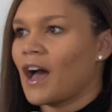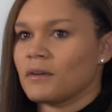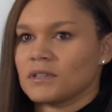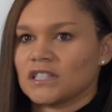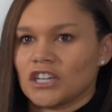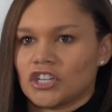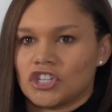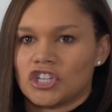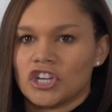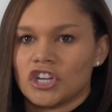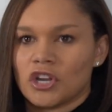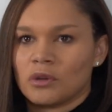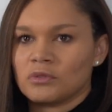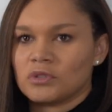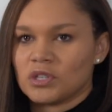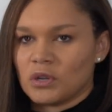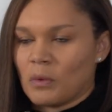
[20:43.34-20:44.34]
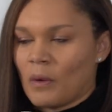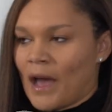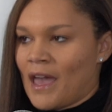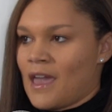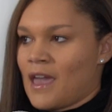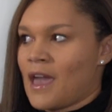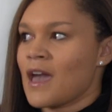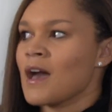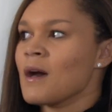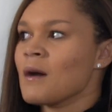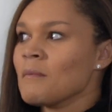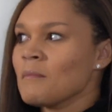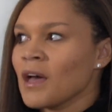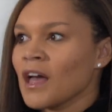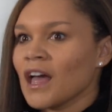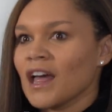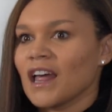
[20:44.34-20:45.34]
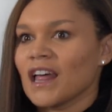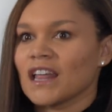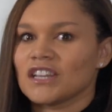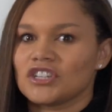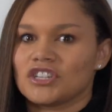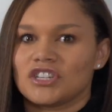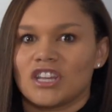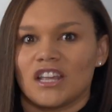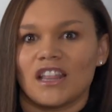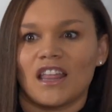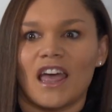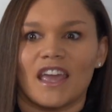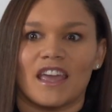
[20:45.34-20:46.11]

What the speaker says: I was like, she knows who I am. she